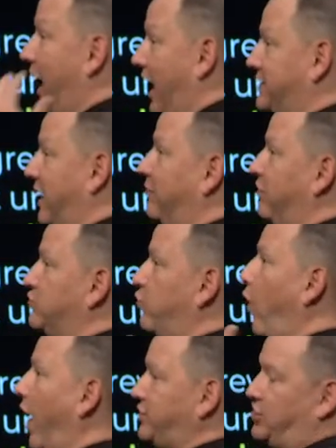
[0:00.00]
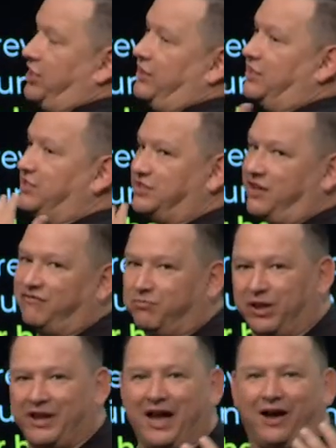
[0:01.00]
as I was watching this stuff
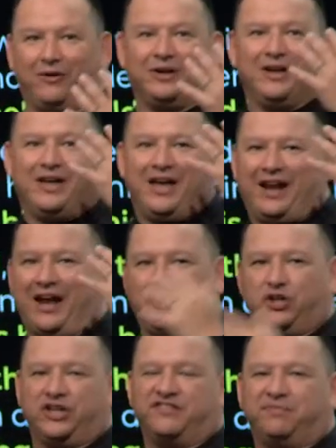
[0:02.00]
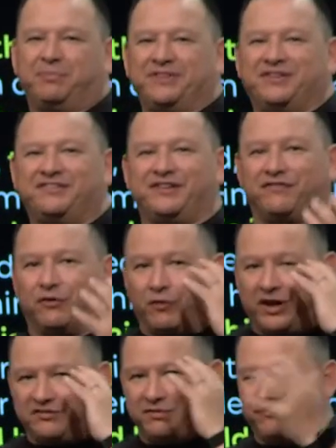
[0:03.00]
play out. And I know you could split this different
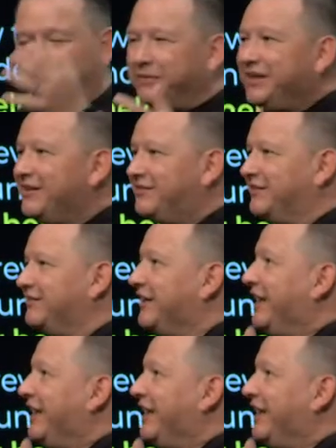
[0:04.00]
ways, but for me, this is